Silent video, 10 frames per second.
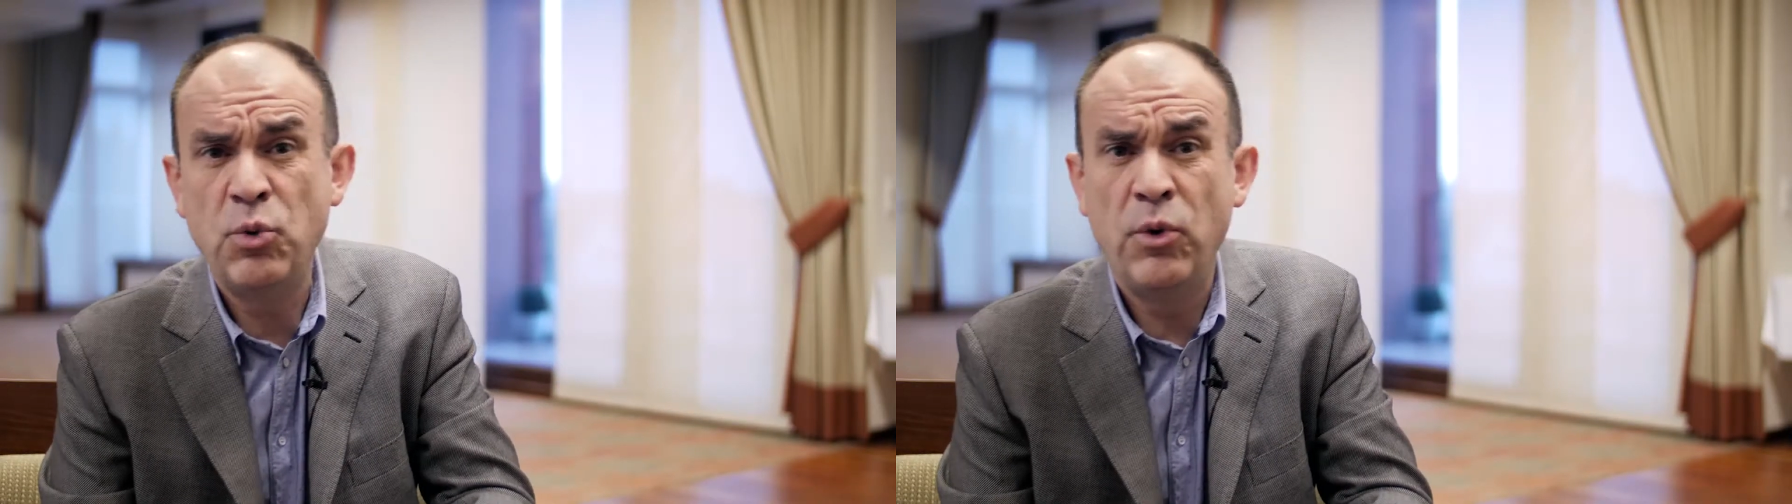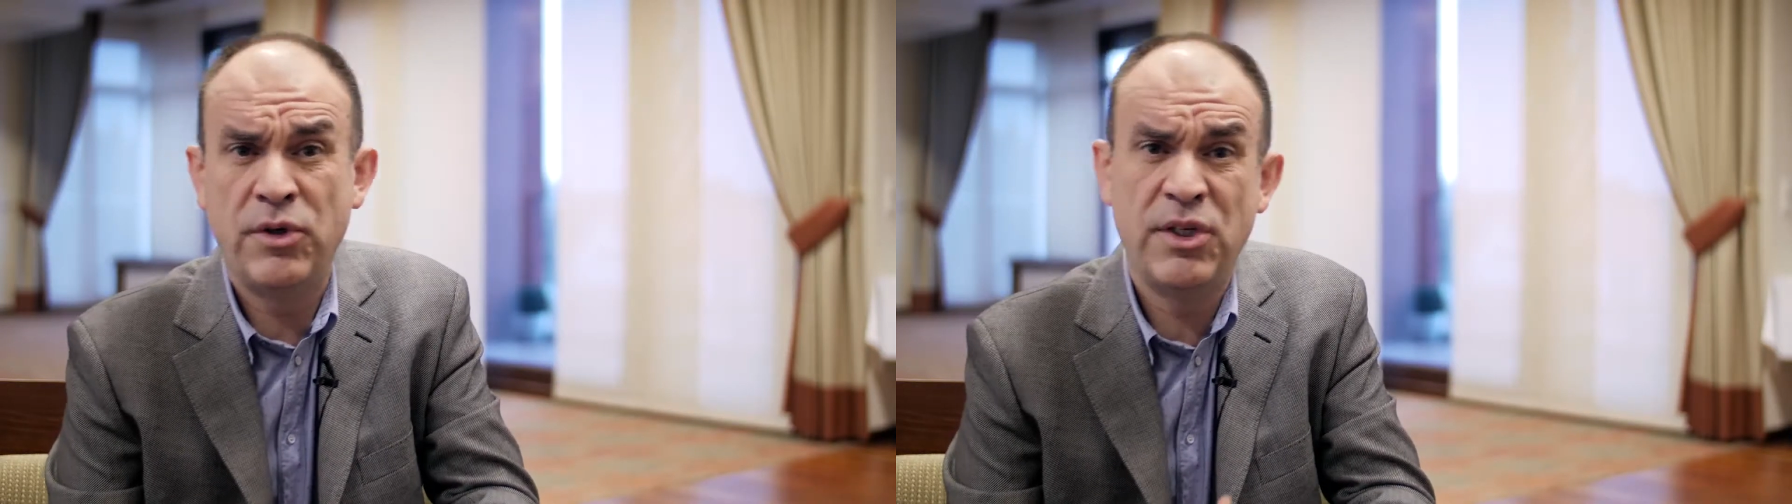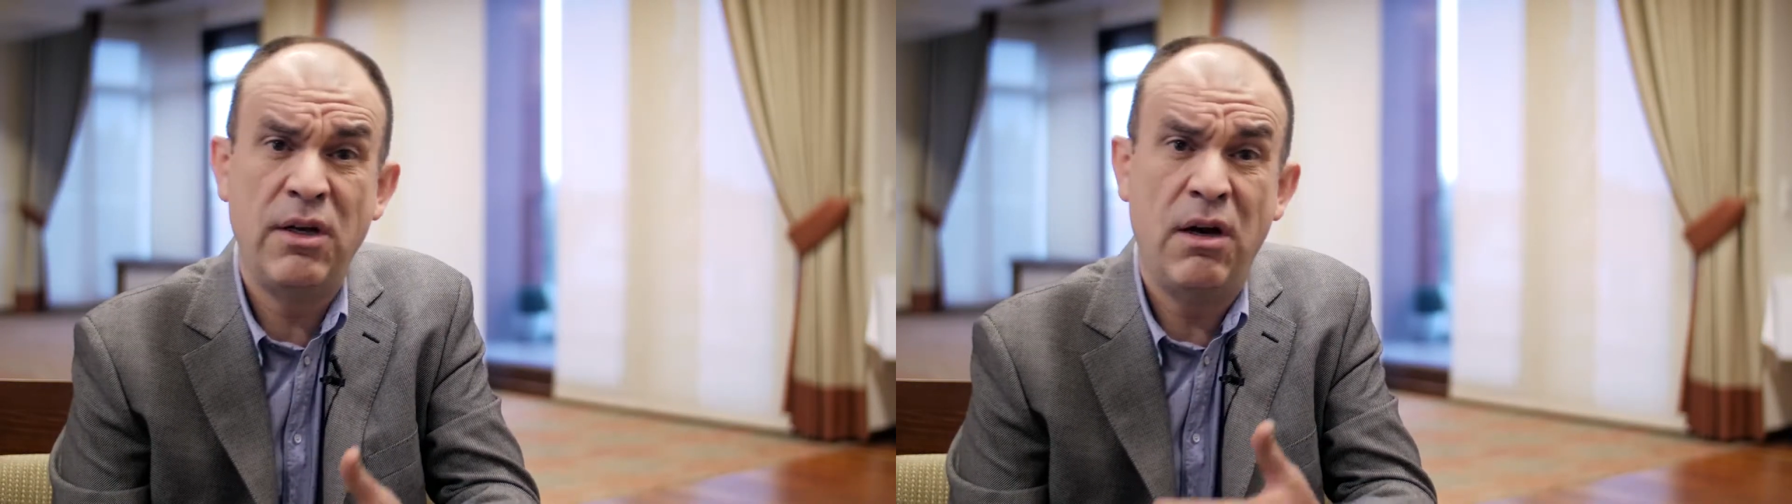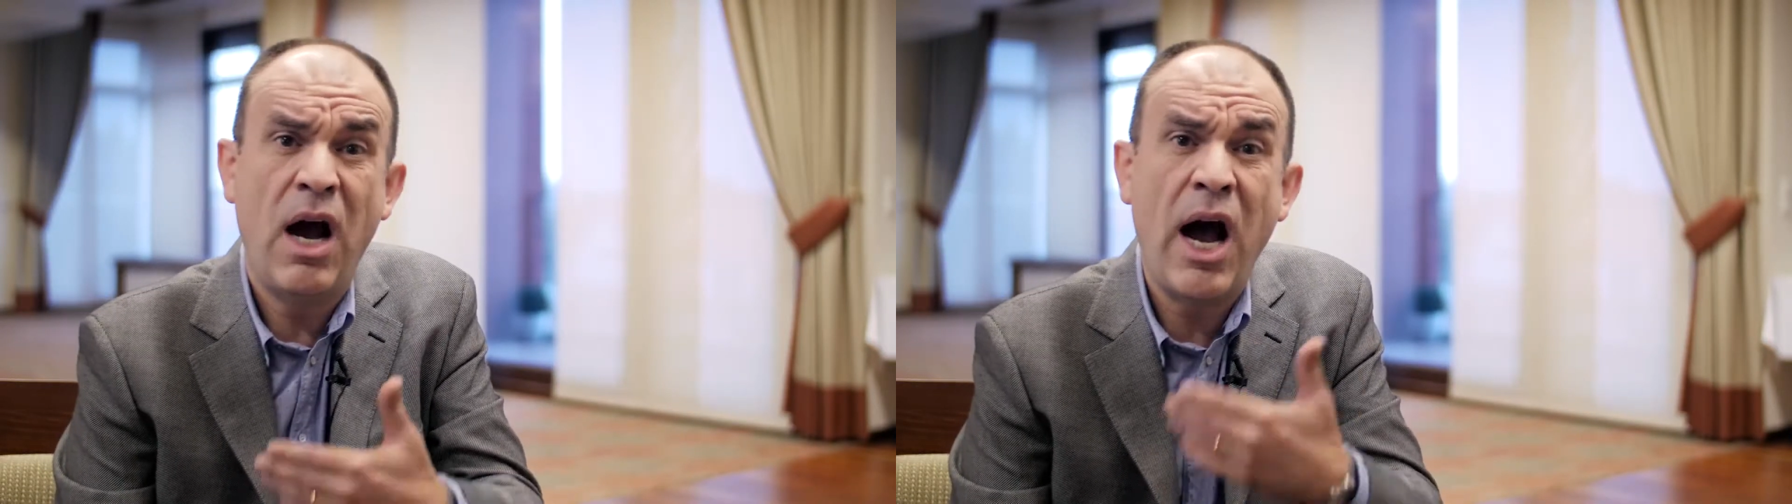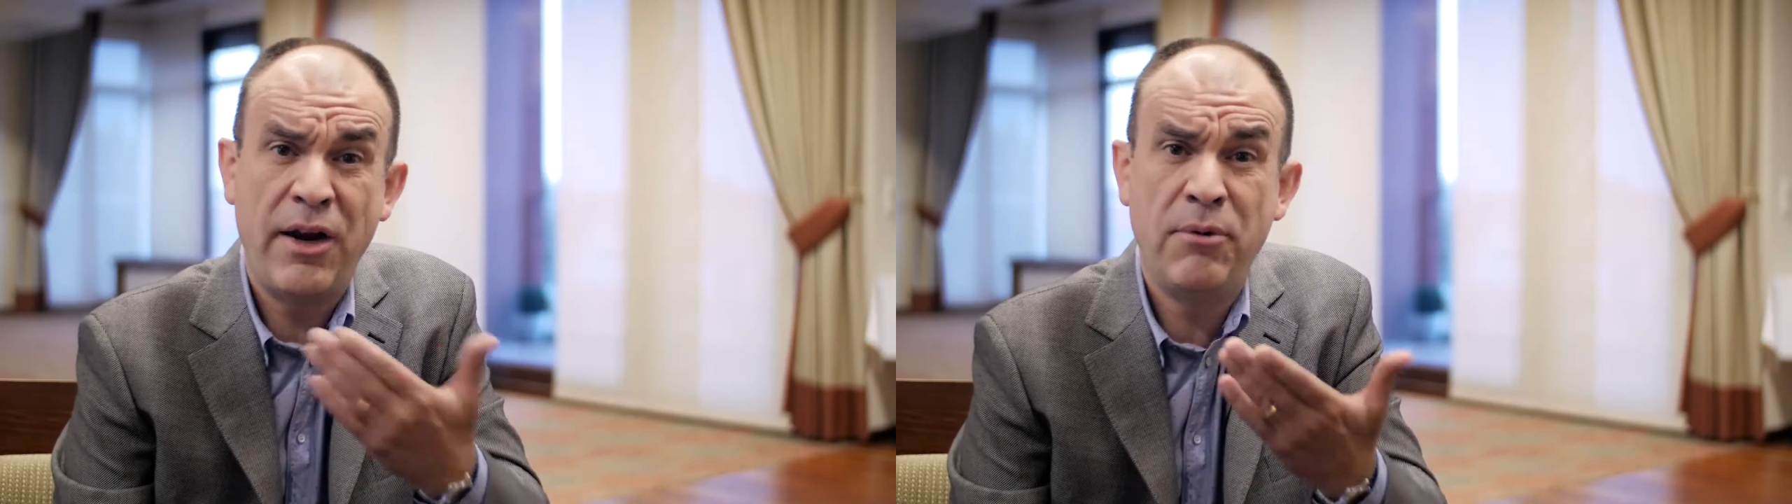towards the
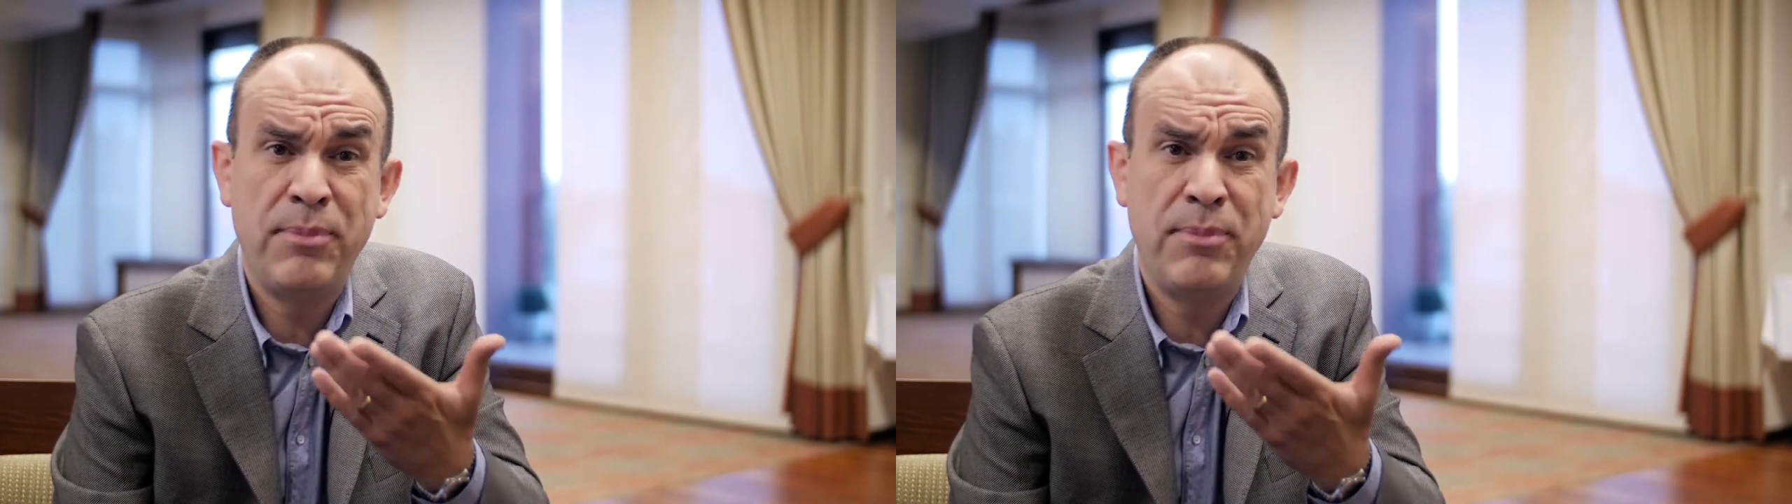higher